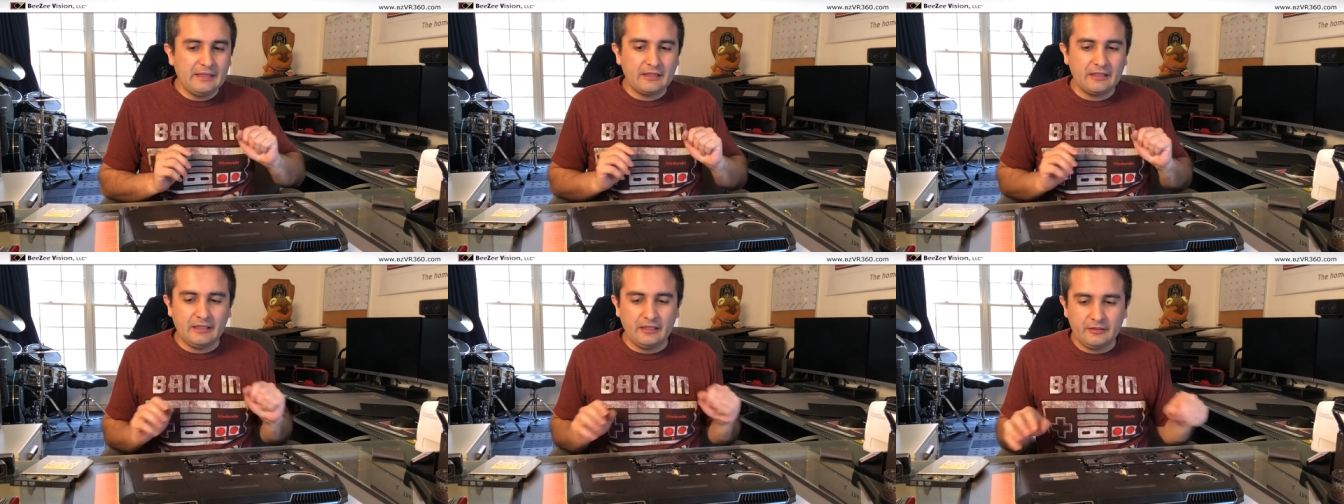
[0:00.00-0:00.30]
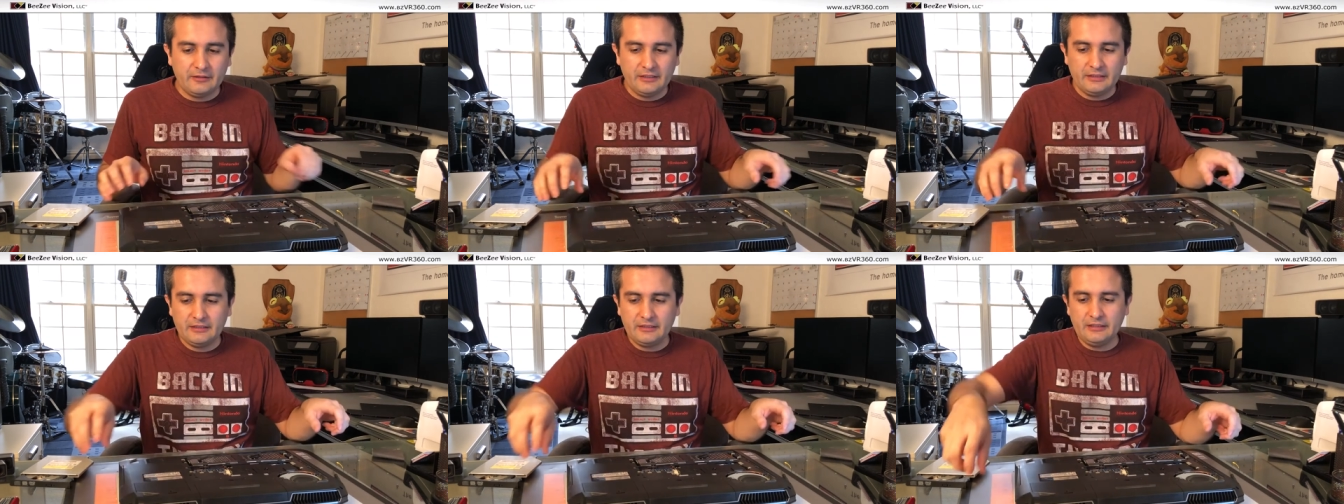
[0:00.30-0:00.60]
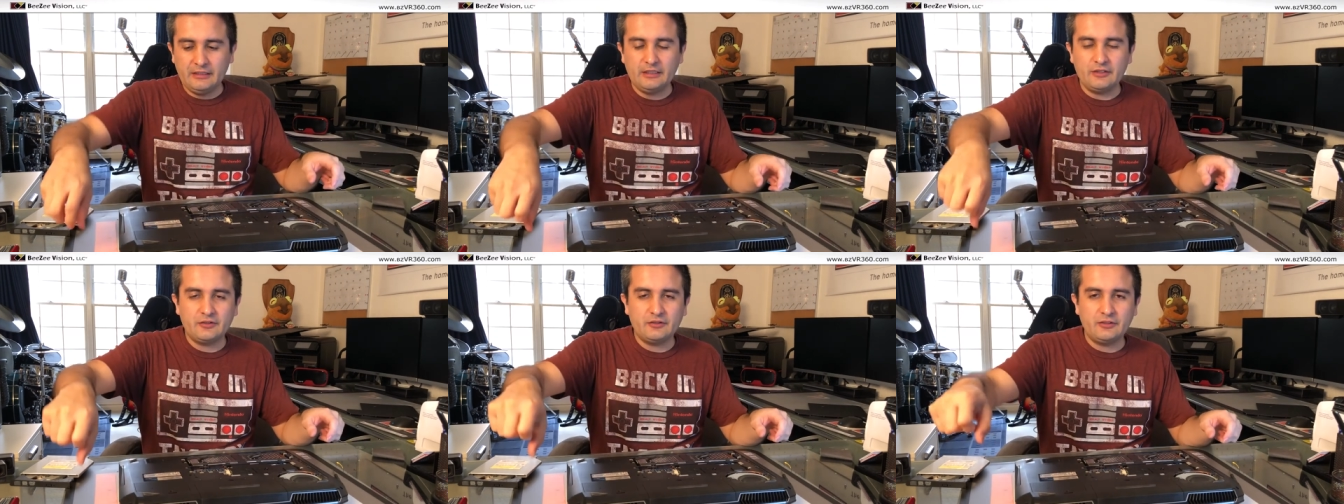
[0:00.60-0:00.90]
carrying
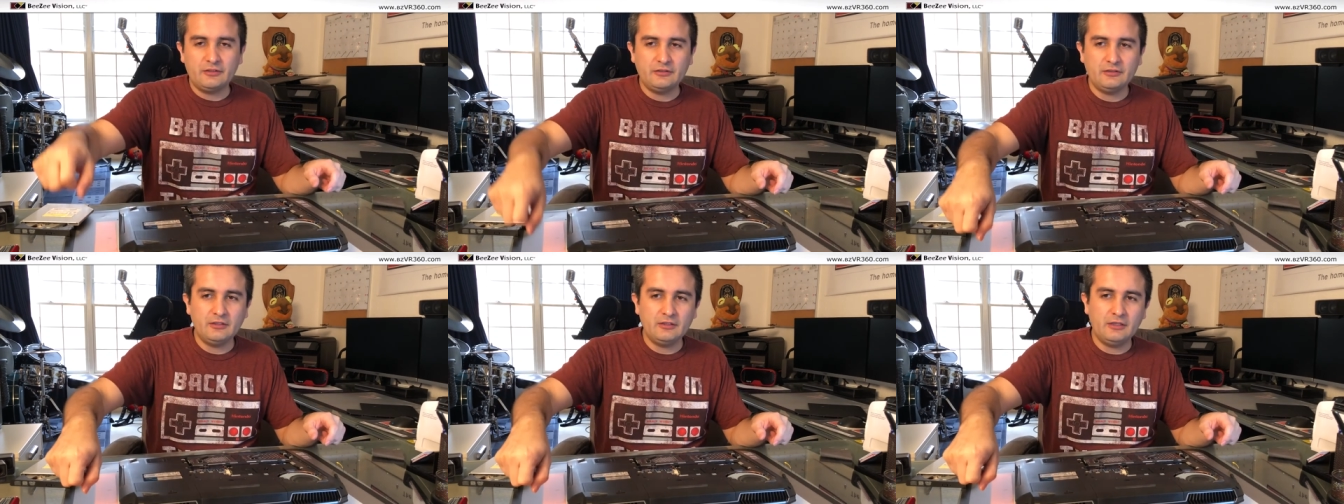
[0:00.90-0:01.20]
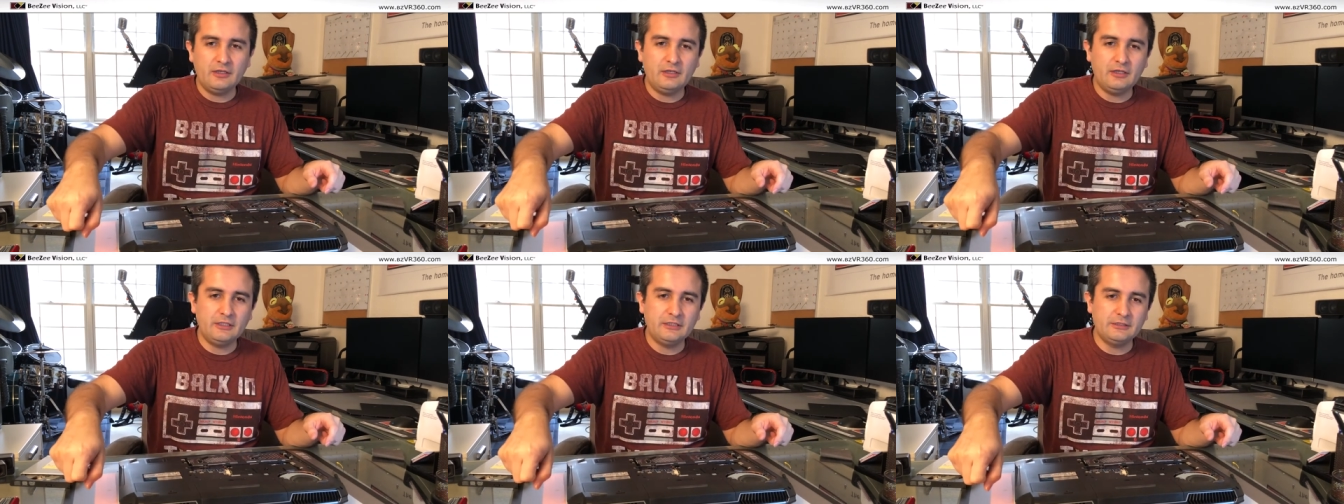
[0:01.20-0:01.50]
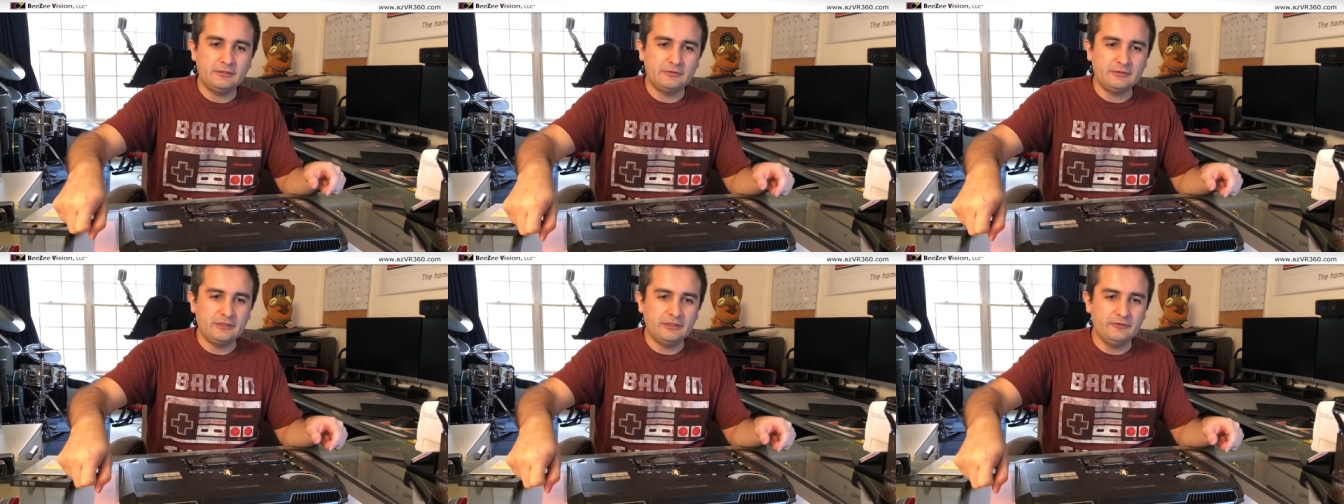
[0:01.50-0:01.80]
the external
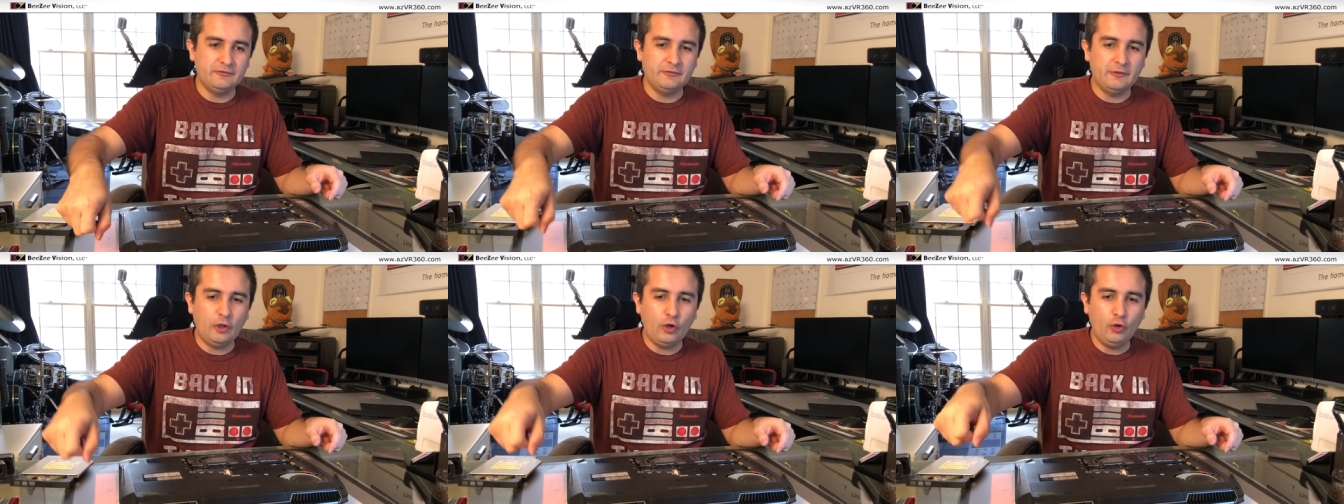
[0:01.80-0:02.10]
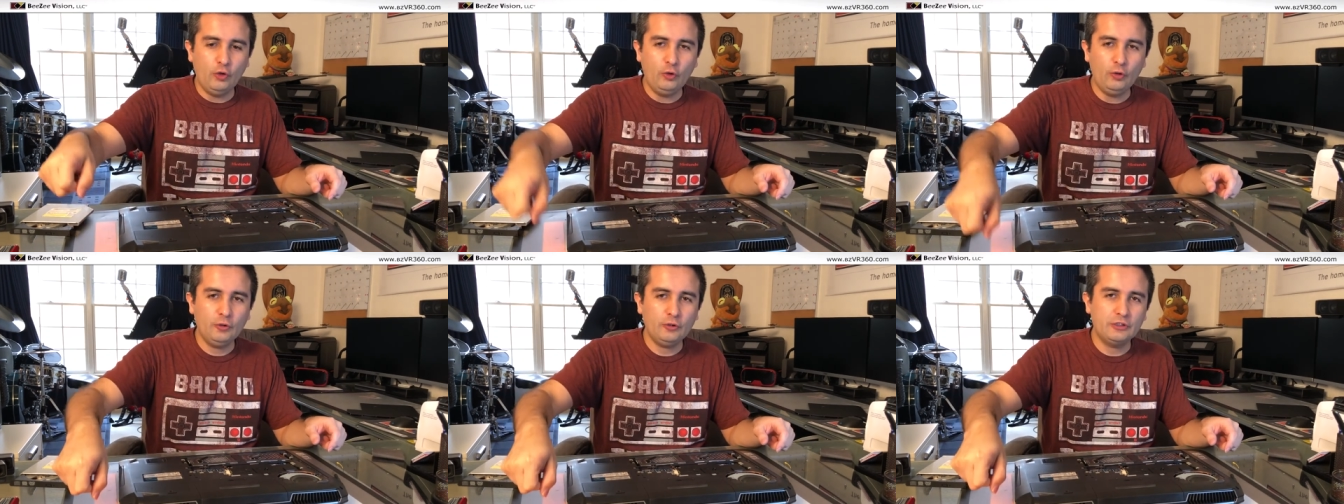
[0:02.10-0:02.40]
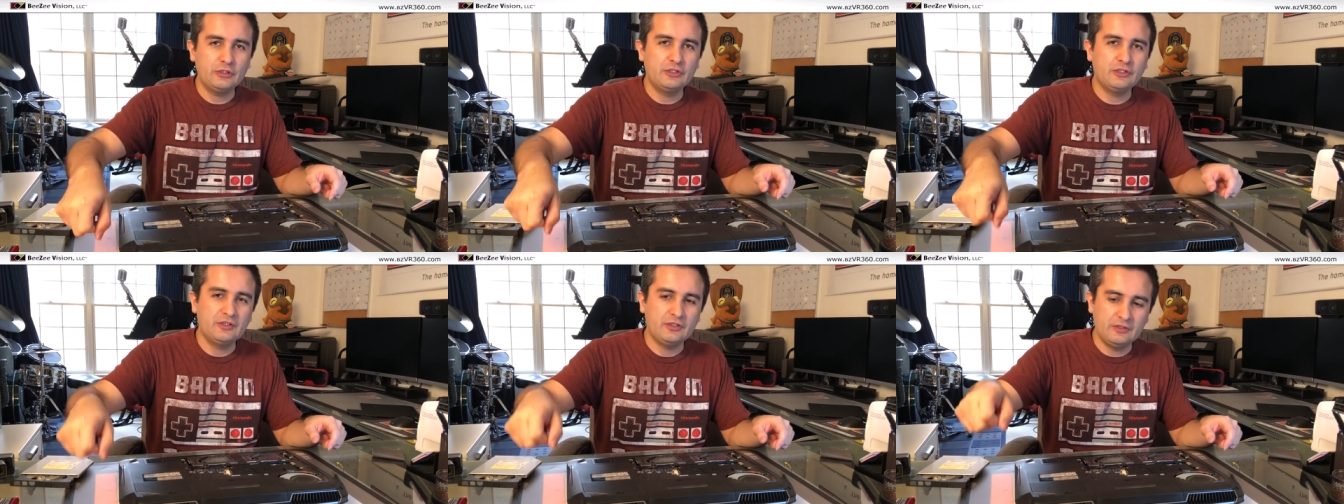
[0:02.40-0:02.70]
hard drive
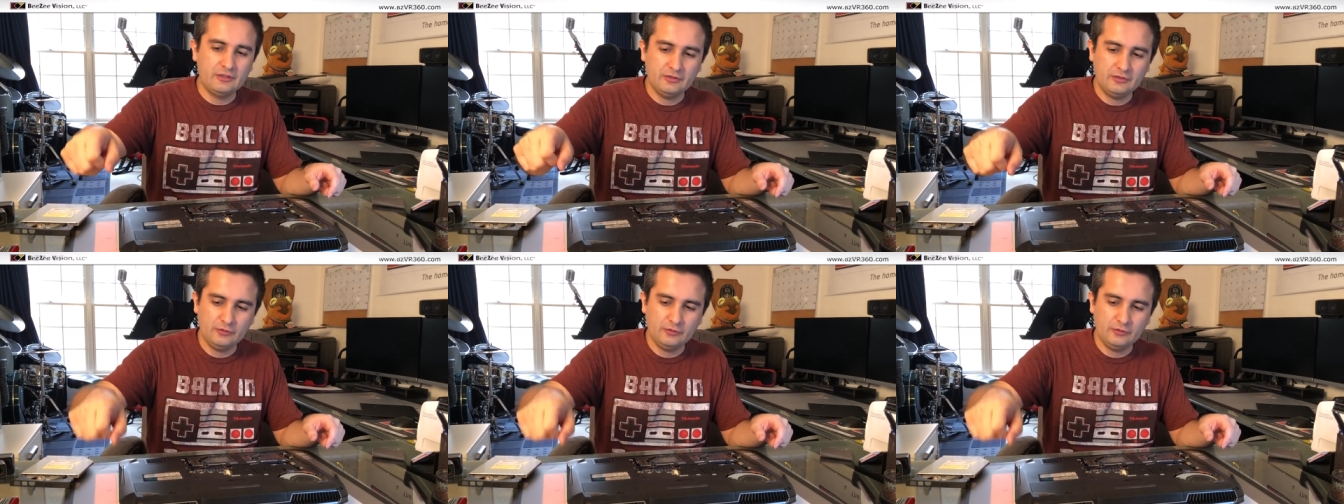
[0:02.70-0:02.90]
hooked